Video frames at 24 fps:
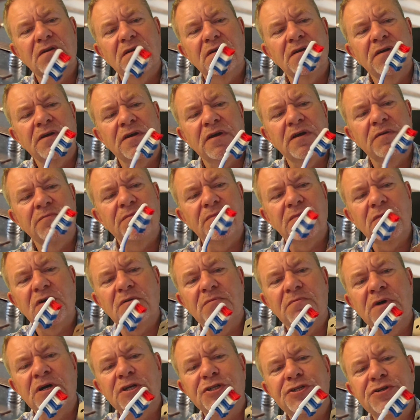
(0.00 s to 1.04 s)

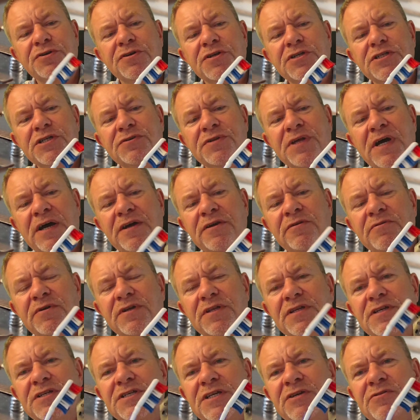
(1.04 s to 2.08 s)
Not much you can do that.
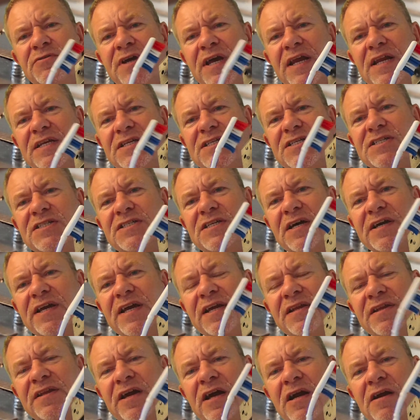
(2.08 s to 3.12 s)
You'll get it stuck
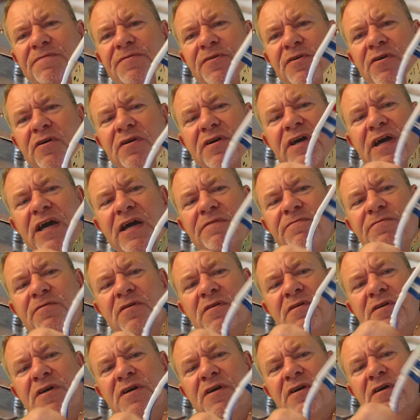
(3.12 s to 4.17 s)
in there if you're not
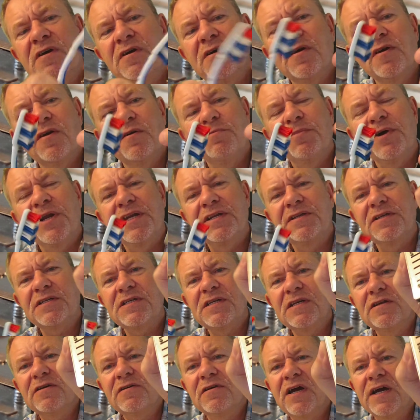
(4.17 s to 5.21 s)
careful. But it
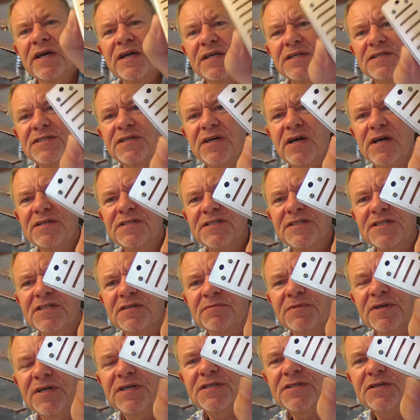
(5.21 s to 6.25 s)
doesn't look like it's dirty
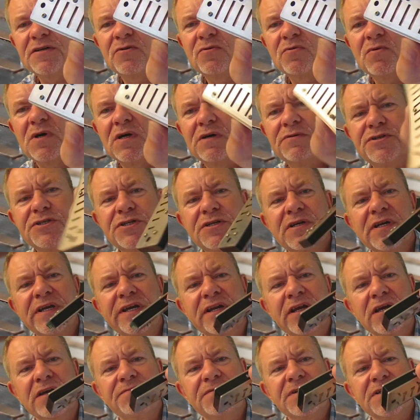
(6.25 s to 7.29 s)
to me, so why would you
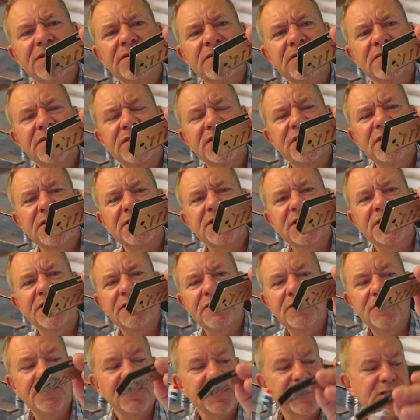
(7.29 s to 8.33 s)
clean it if it's not dirty?
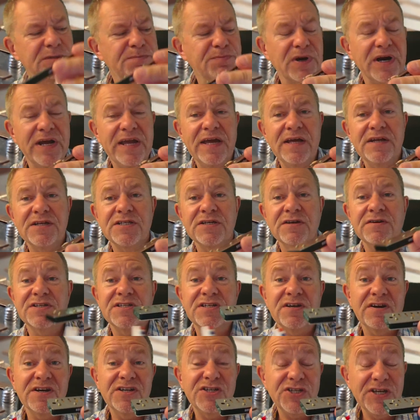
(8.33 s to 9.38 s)
You could spray it so
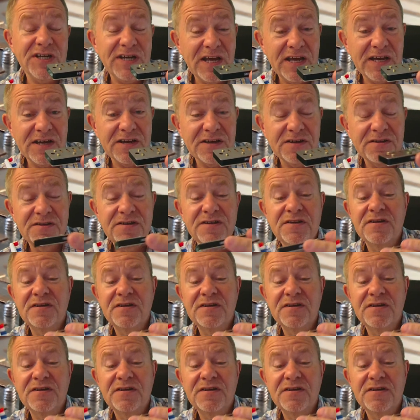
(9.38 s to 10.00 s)
it's hygienic.